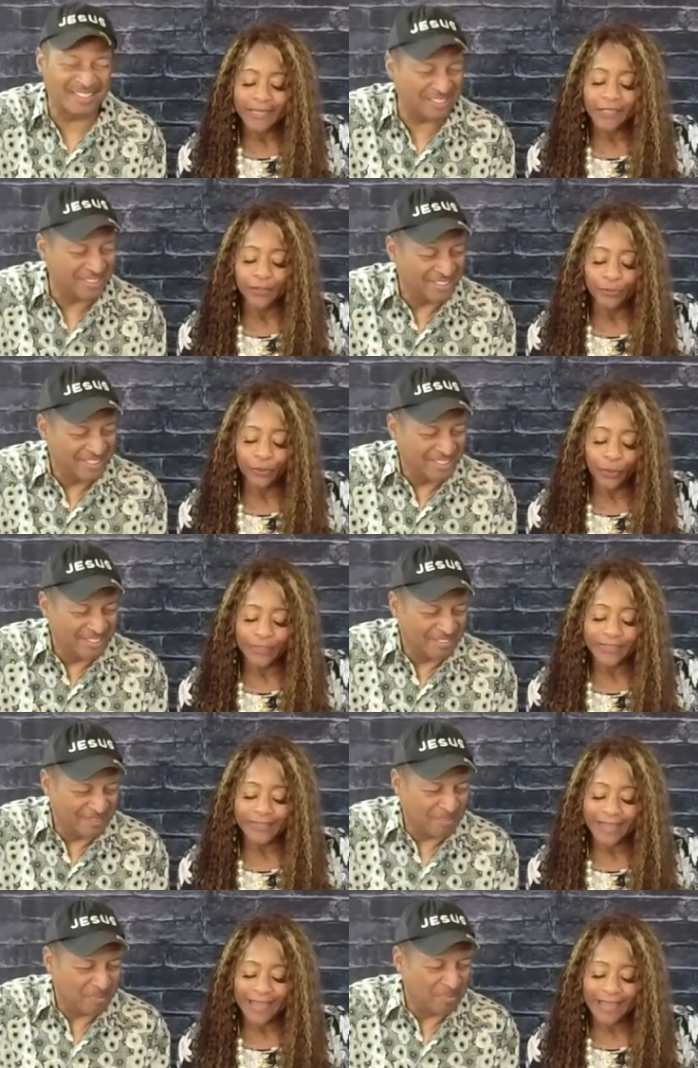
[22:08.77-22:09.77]
Speaker 1: And he anointed
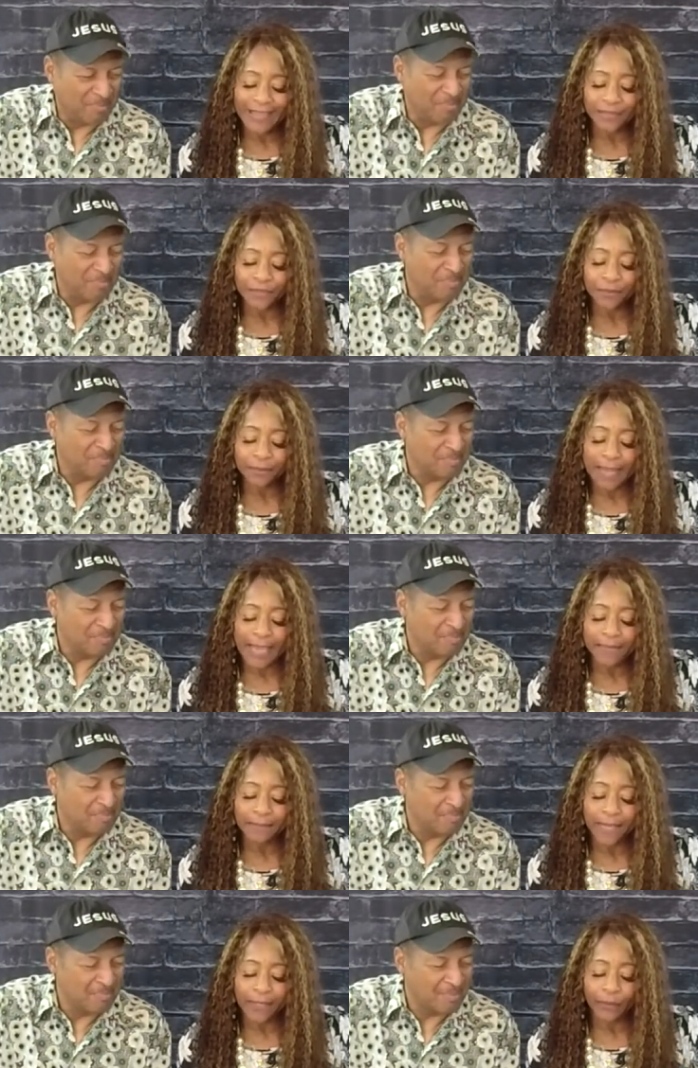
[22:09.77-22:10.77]
the eyes of the blind
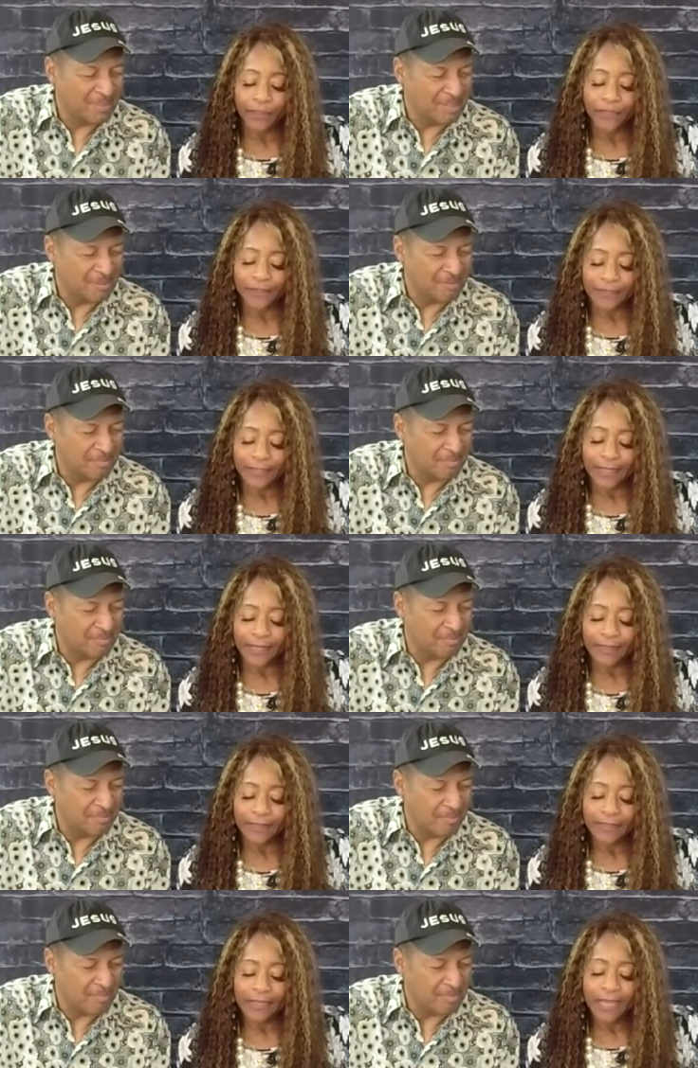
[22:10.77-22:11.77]
man with the clay
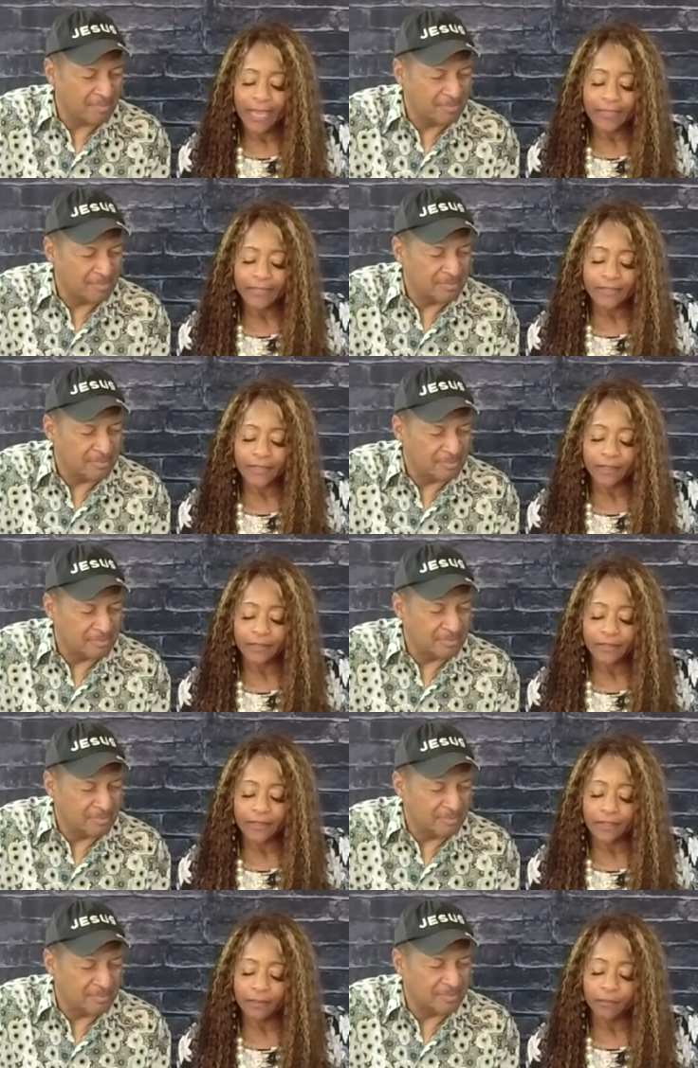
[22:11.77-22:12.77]
and said unto
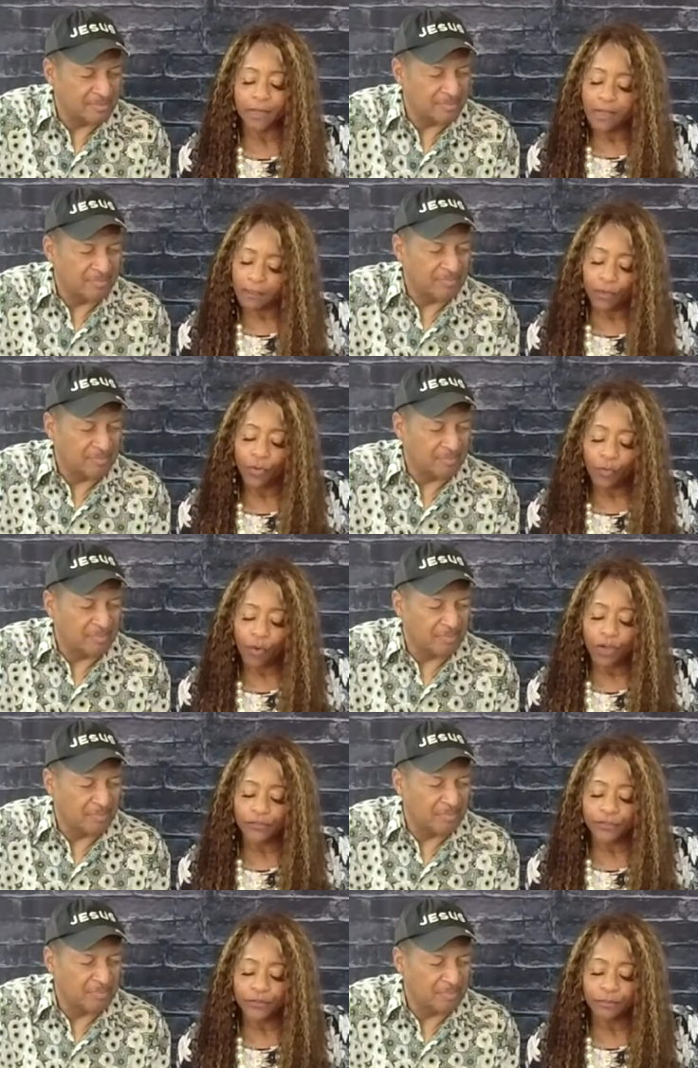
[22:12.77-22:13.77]
him, Go wash
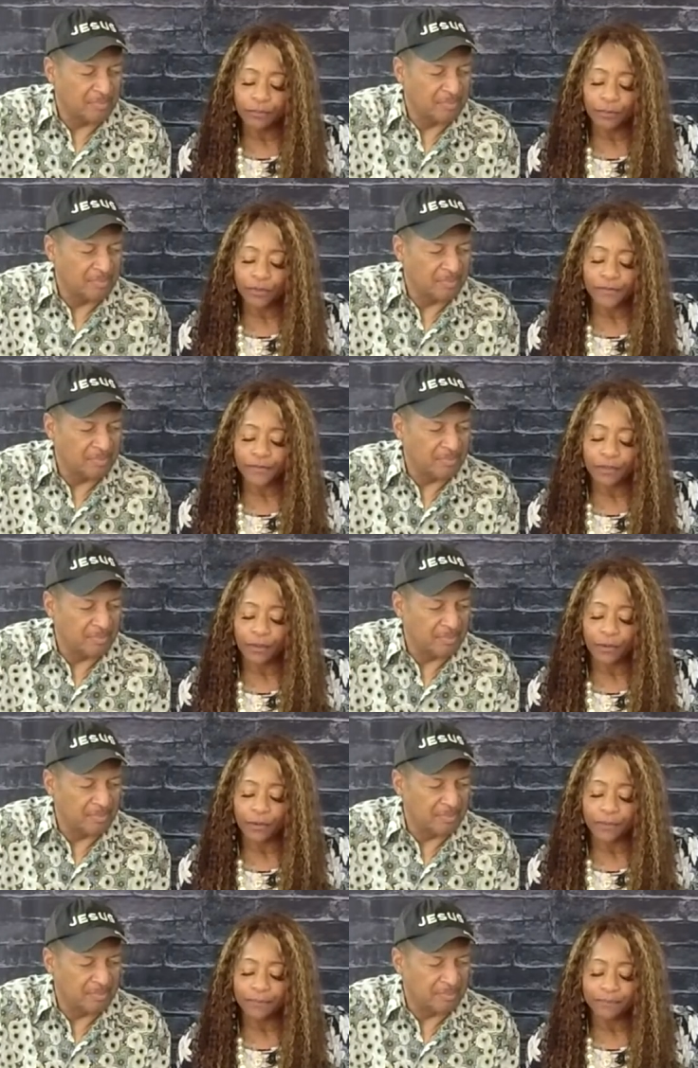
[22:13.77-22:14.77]
in the pool of
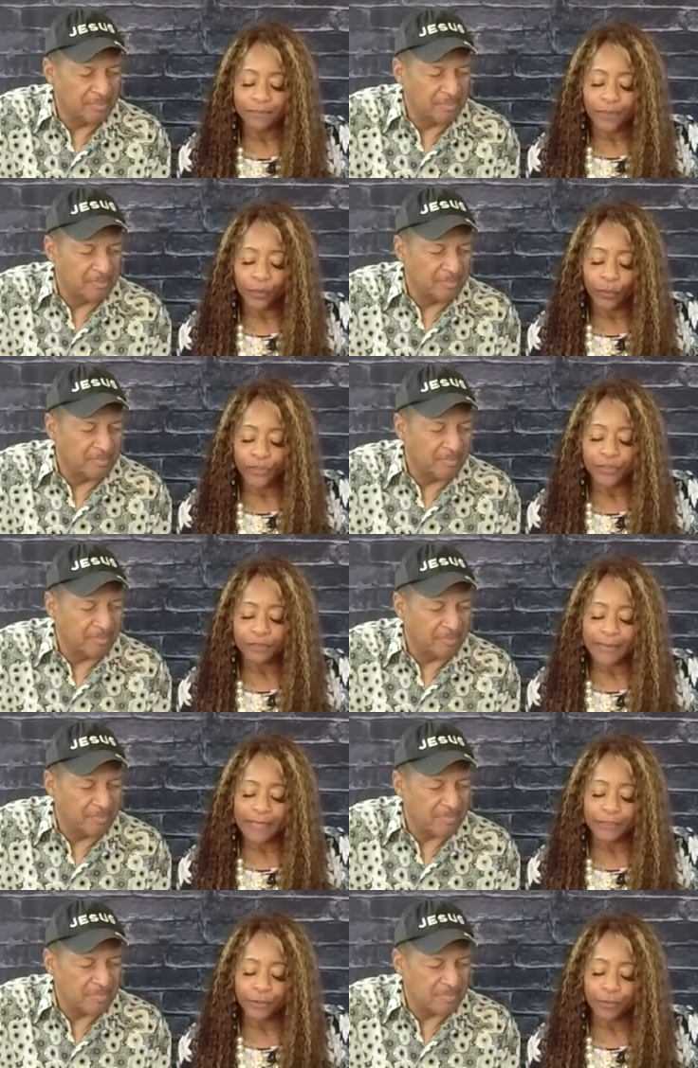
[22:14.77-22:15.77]
Siloam which is by
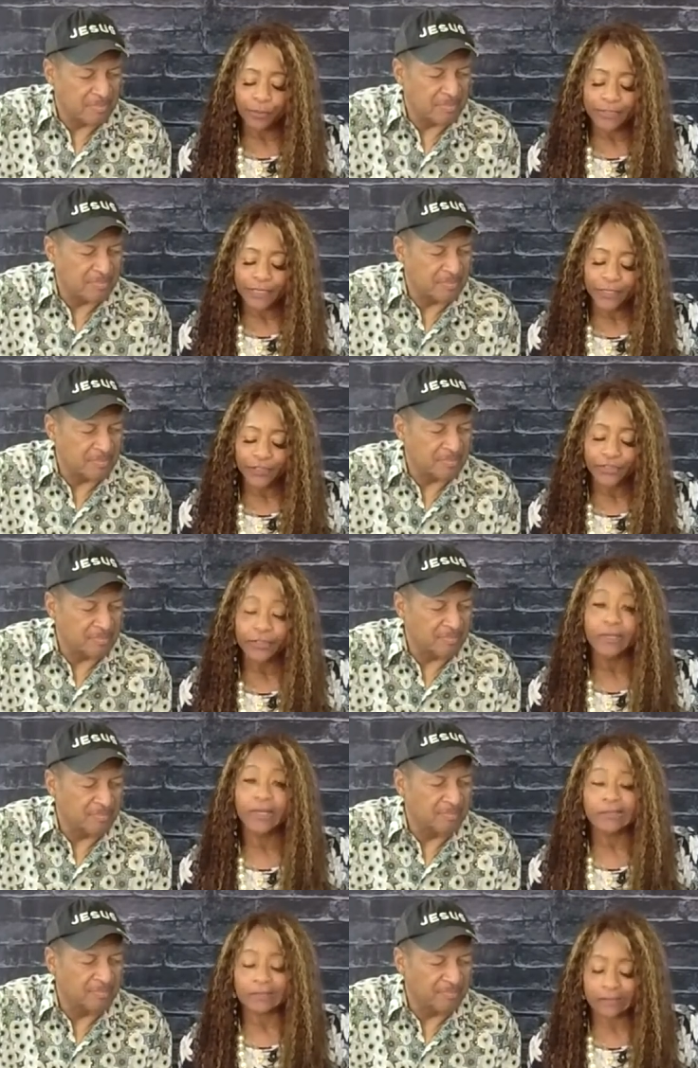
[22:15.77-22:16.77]
interpretation,
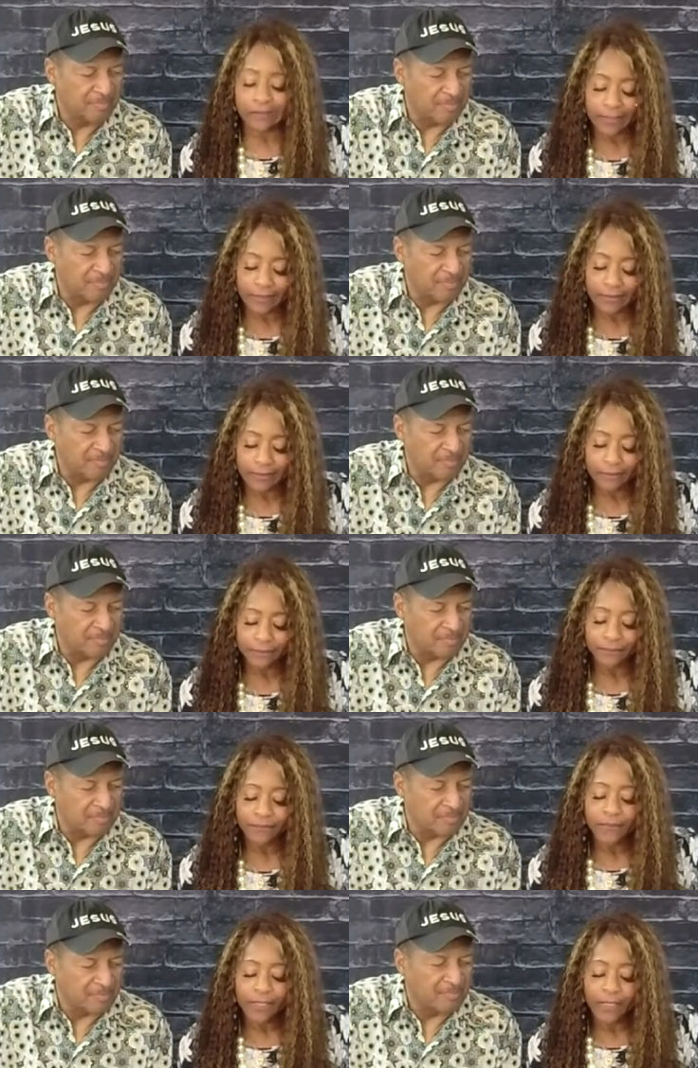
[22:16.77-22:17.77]
sent.
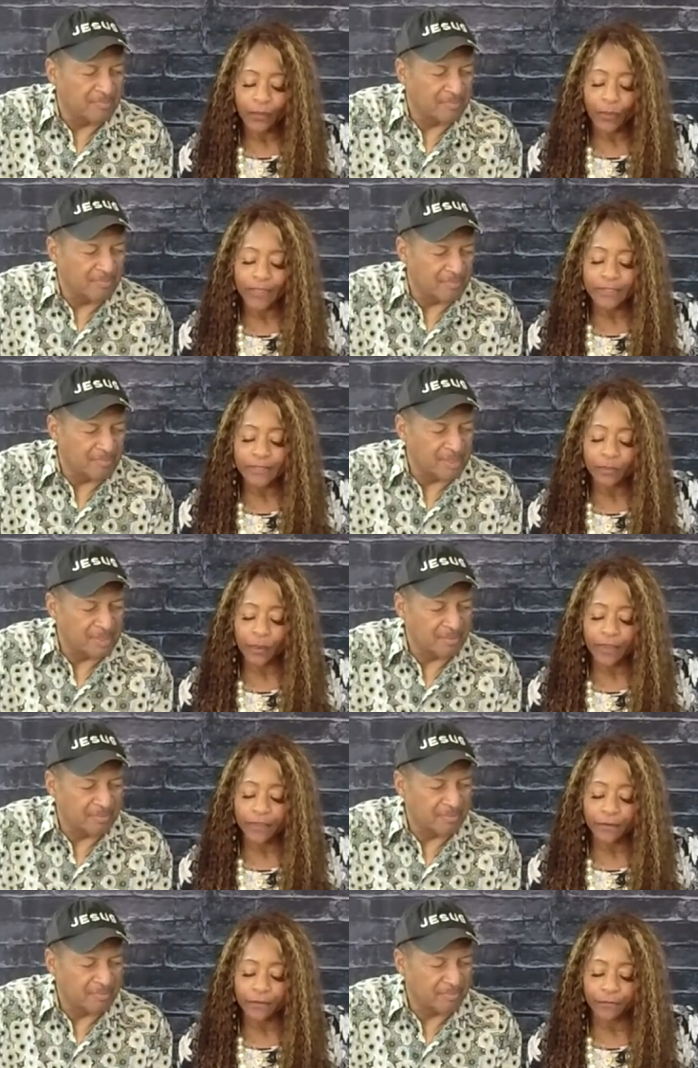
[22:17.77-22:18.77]
He went his way,
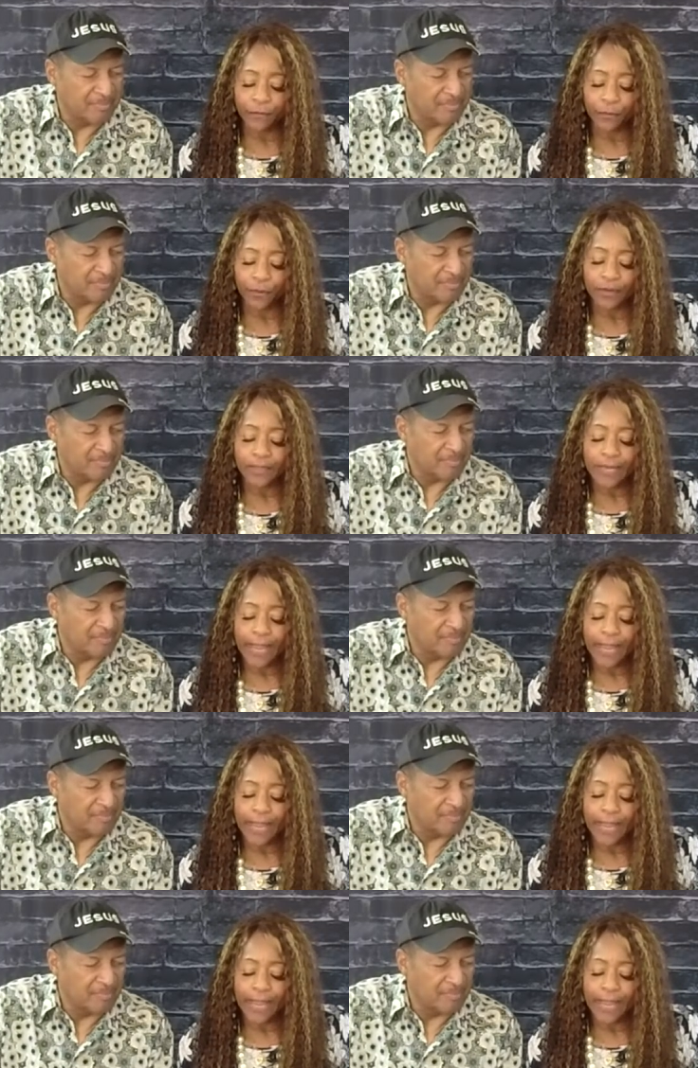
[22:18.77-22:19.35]
therefore,